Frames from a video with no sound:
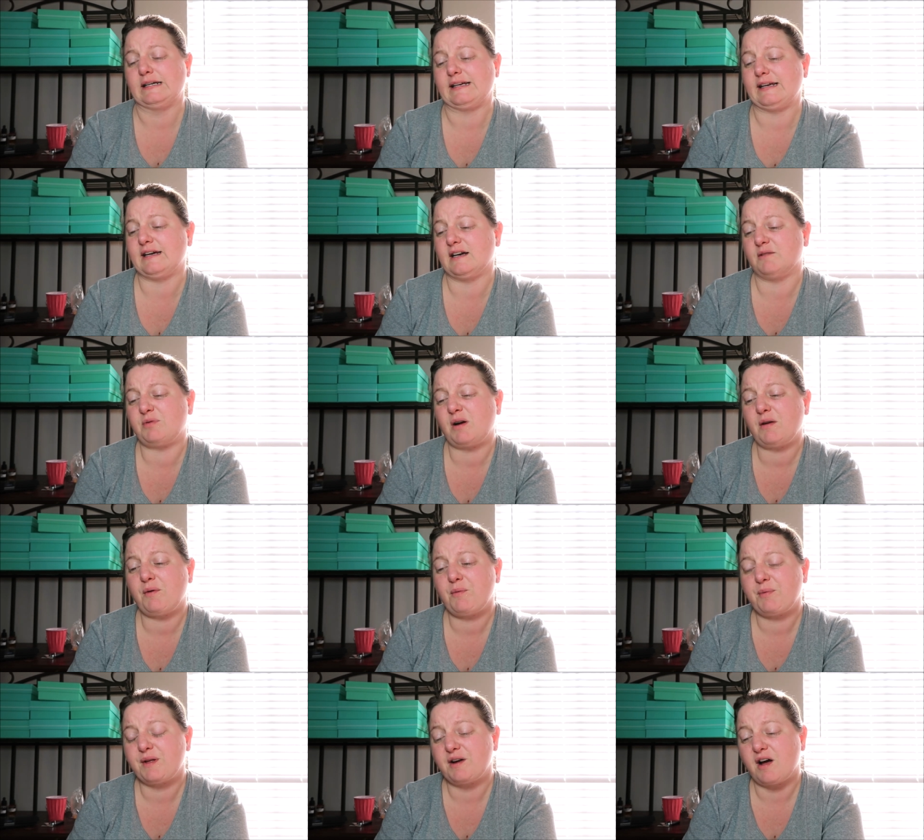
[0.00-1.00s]
yeah,
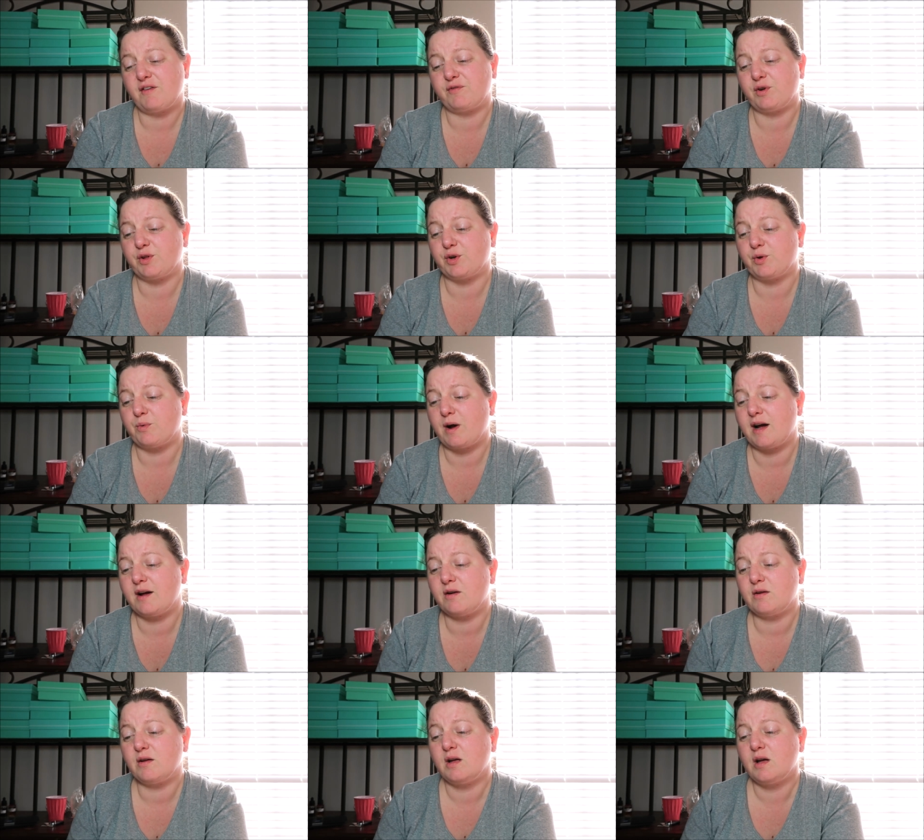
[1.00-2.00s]
probably not for a little
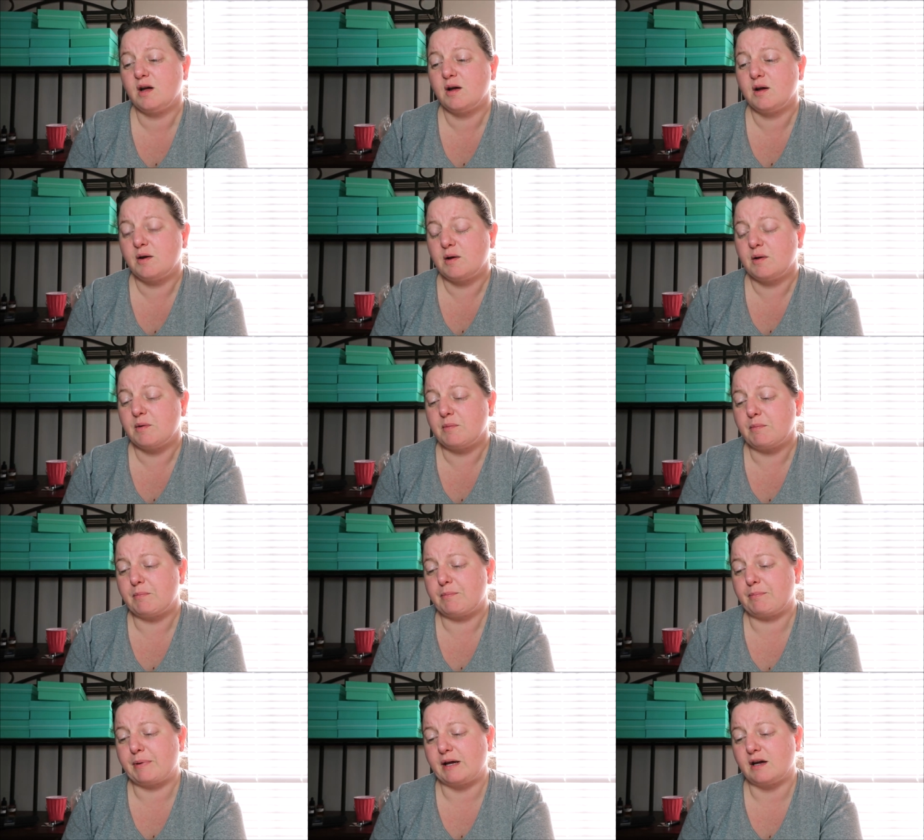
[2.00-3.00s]
while
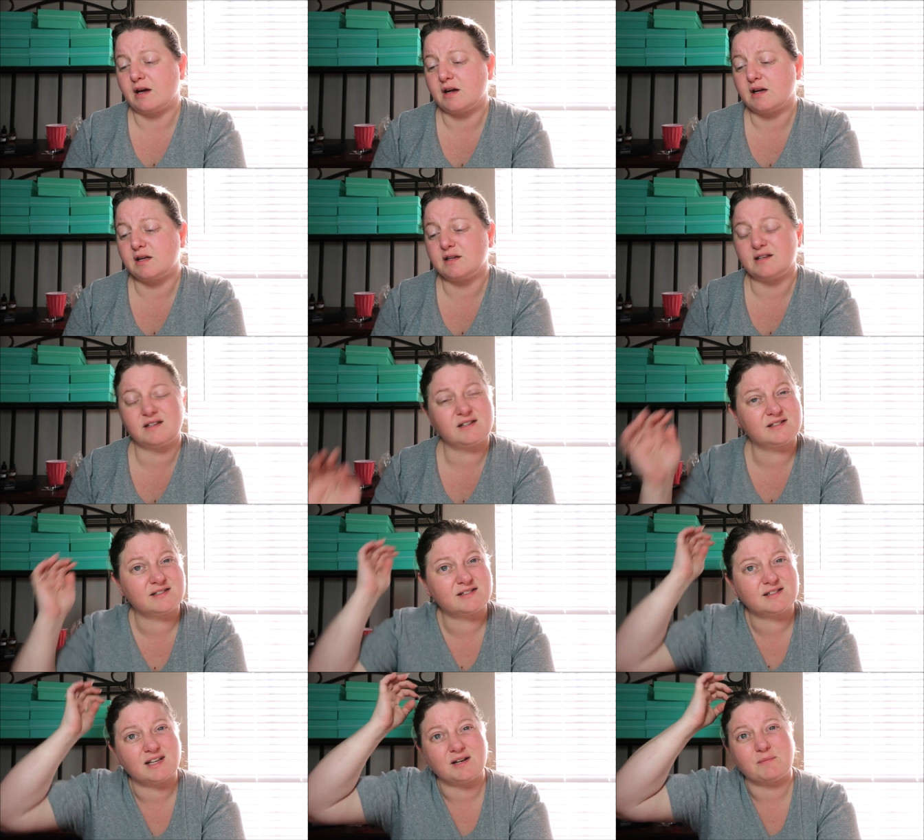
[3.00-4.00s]

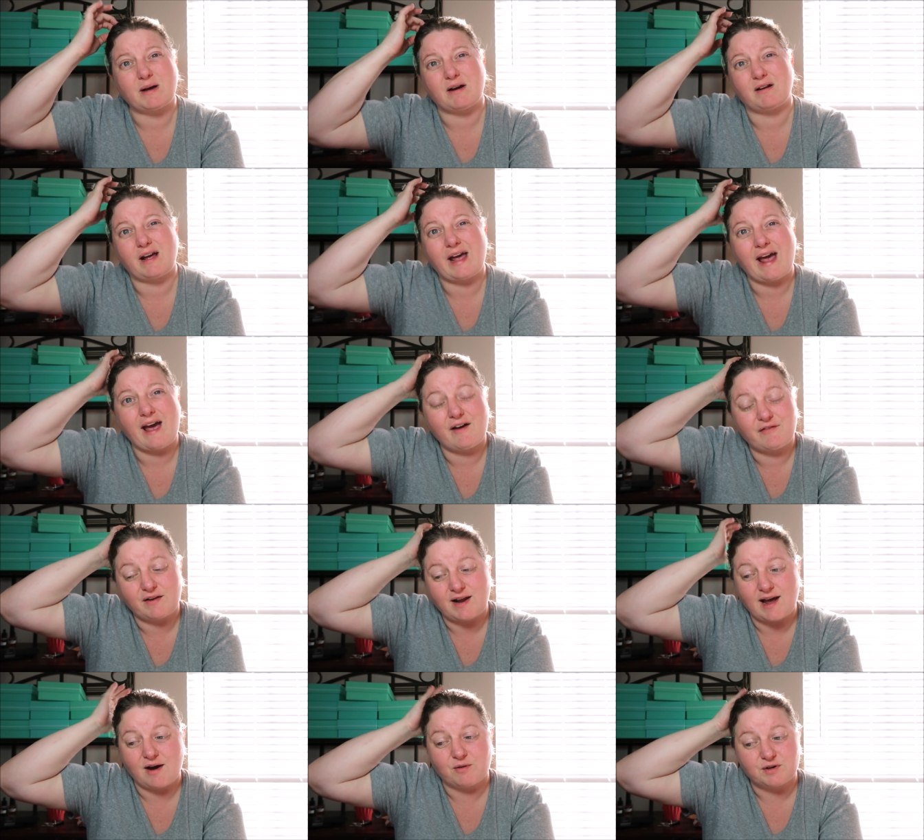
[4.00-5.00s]
because in about half
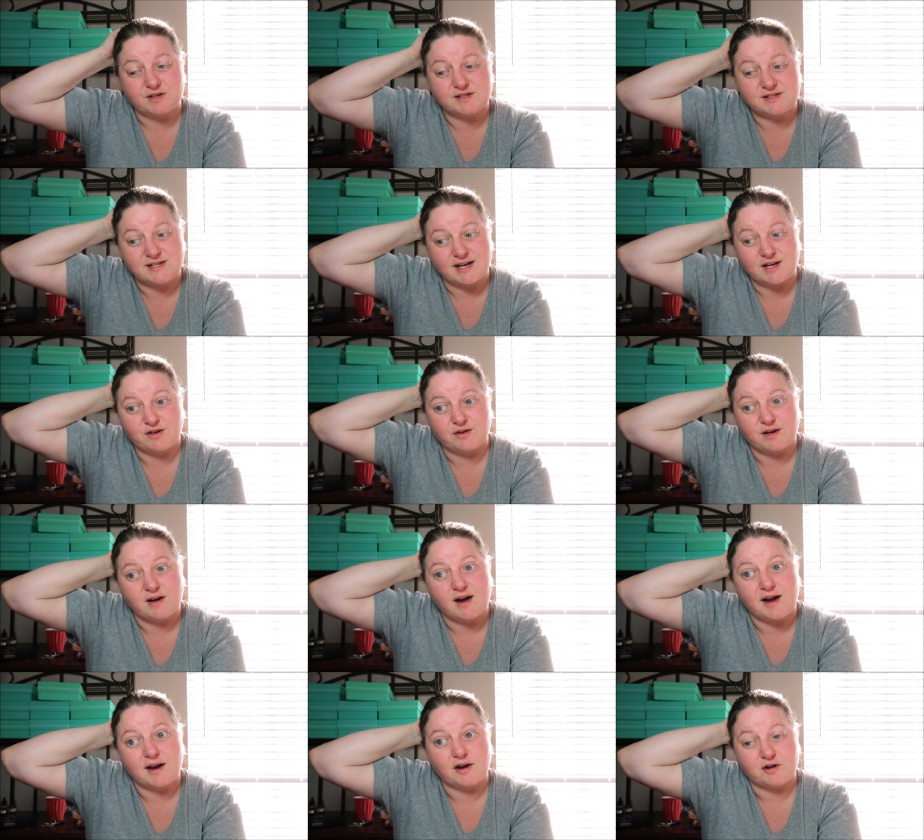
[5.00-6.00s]
an hour, Xander and
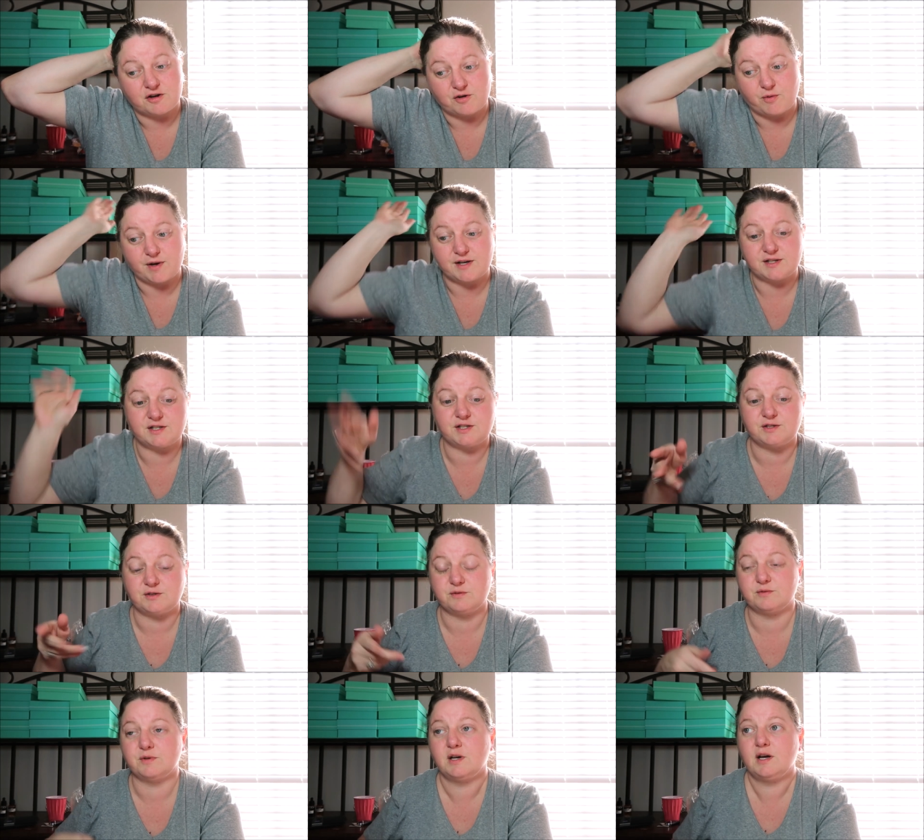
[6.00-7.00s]
I are going
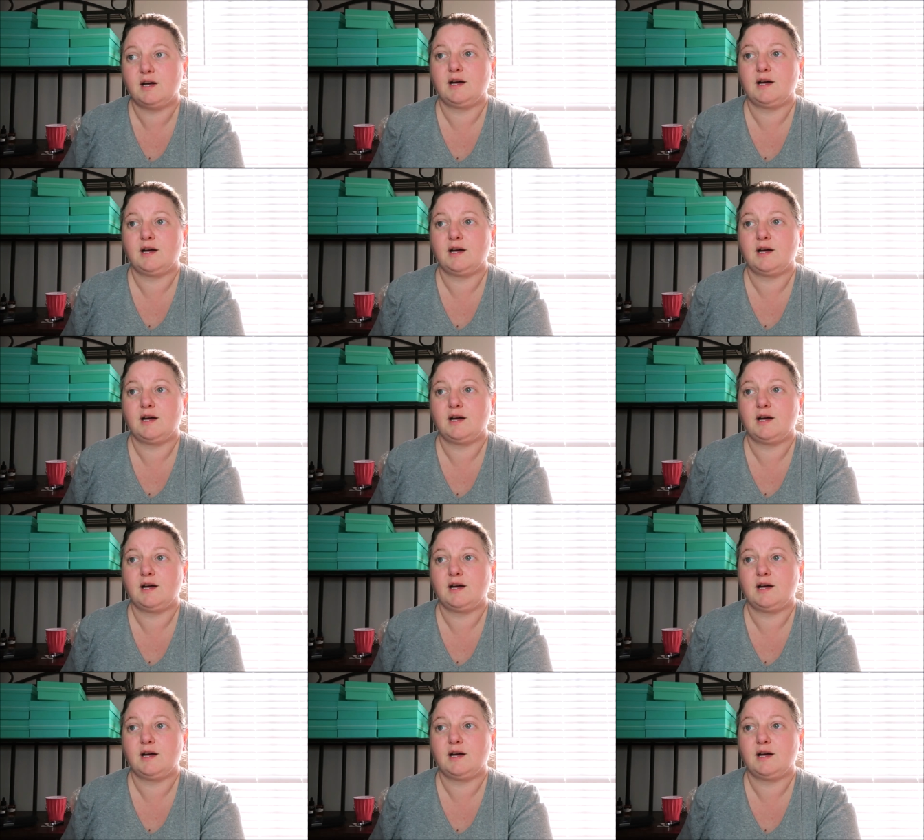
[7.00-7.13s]
to